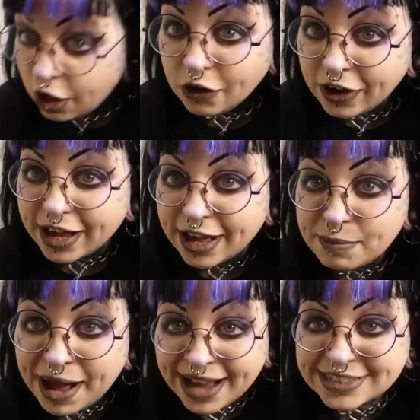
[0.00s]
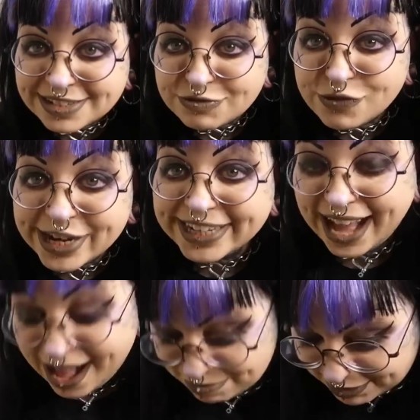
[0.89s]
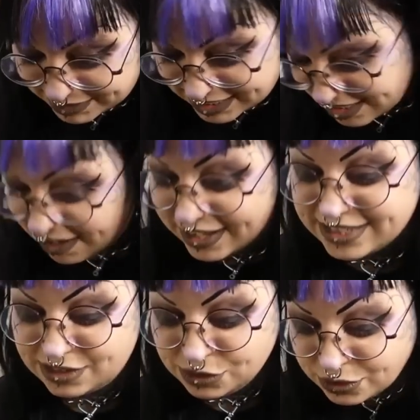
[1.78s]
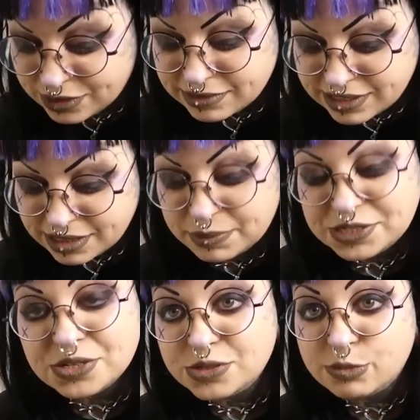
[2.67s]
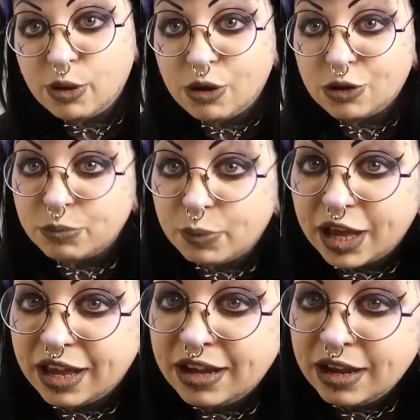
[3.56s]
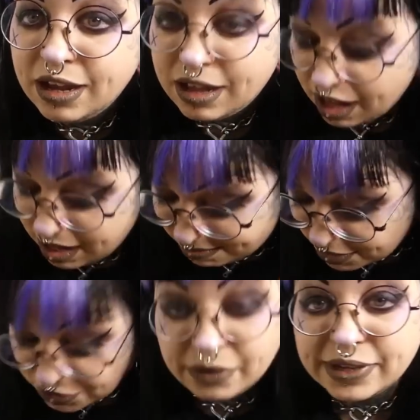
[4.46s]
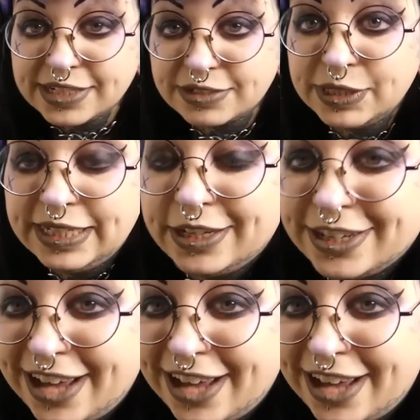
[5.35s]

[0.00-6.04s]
Alright, I'm actually really happy with the size. I thought it was going to be too small, but no, it's really good.